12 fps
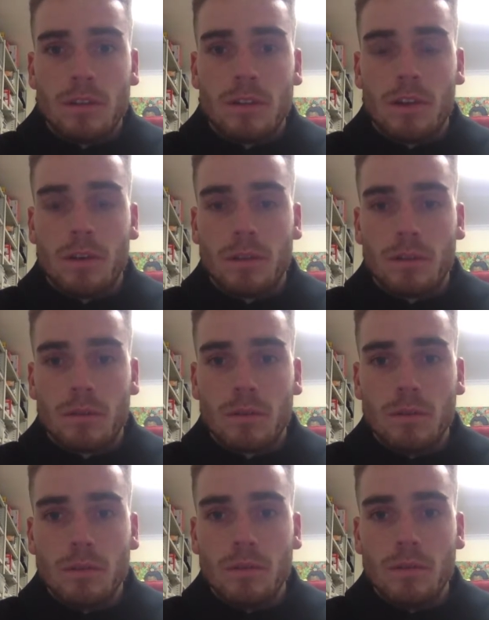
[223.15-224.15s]
so it was
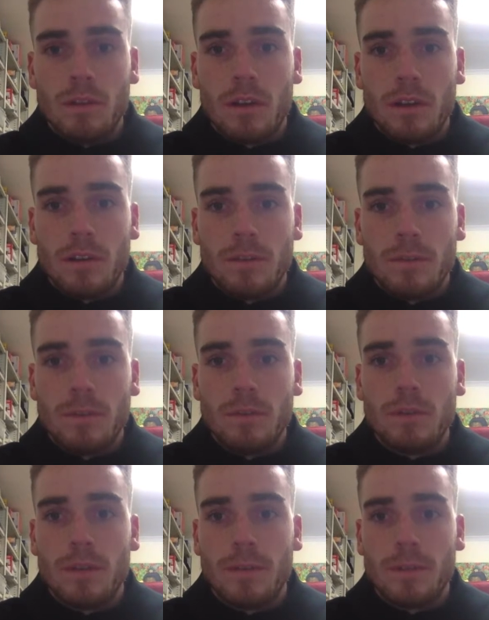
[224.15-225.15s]
crucial that I use
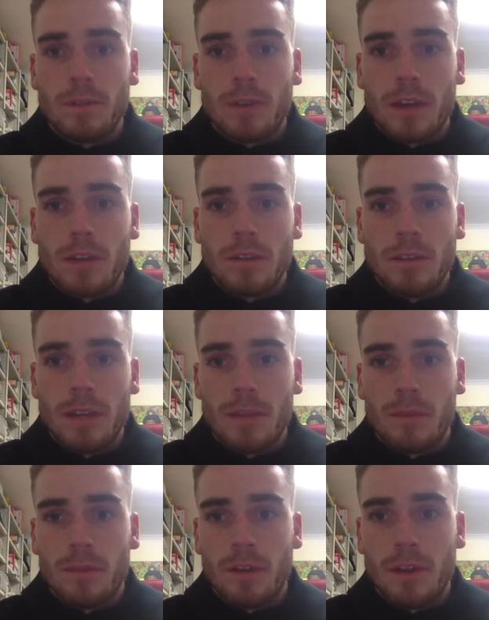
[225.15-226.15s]
visual demonstrations and
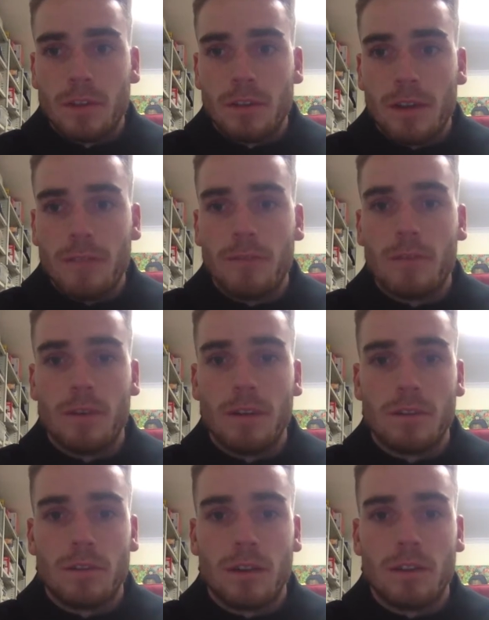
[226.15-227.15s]
provided straightforward
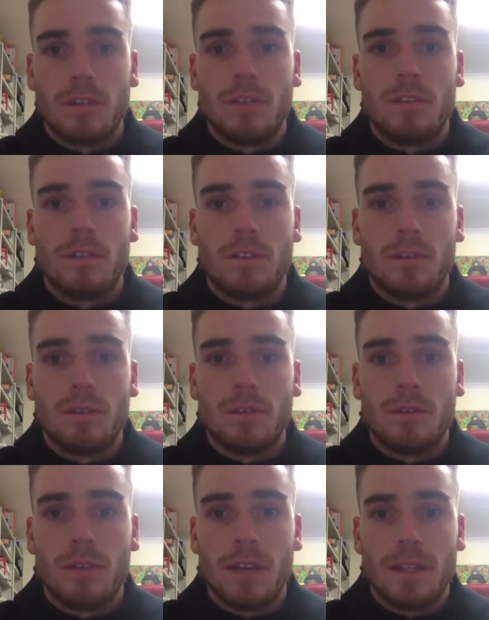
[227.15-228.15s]
instructions to
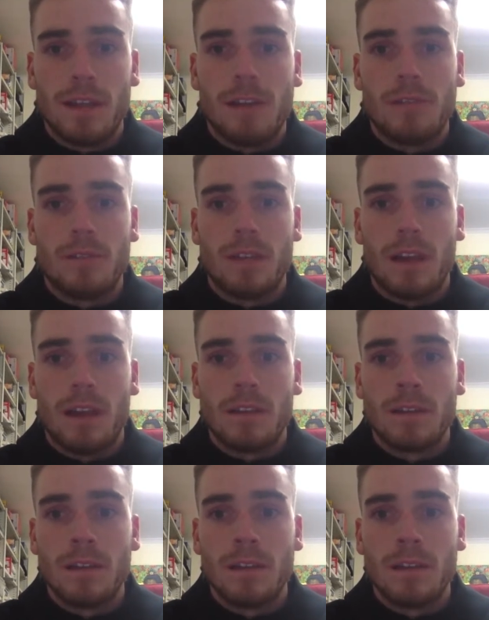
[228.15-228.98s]
ensure they stayed on task